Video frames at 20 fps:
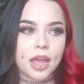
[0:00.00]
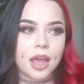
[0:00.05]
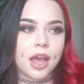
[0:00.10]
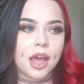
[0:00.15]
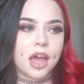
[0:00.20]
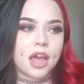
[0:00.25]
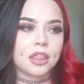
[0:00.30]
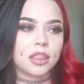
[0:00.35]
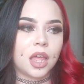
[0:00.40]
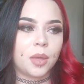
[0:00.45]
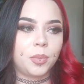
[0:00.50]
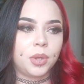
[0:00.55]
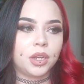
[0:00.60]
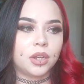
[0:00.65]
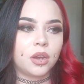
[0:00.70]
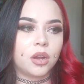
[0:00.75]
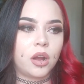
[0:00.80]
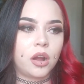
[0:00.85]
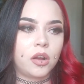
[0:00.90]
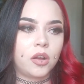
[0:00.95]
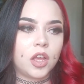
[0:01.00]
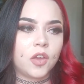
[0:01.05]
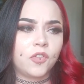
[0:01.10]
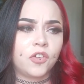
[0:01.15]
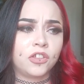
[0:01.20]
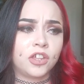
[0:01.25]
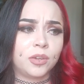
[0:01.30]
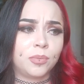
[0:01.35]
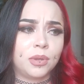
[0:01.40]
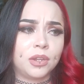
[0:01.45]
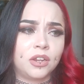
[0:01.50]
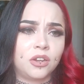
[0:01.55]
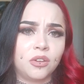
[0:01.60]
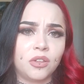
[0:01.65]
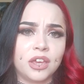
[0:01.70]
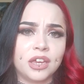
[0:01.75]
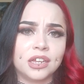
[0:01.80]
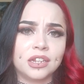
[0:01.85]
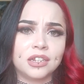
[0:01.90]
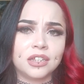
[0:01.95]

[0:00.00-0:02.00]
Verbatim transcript: Let me know if you'd like me to do like a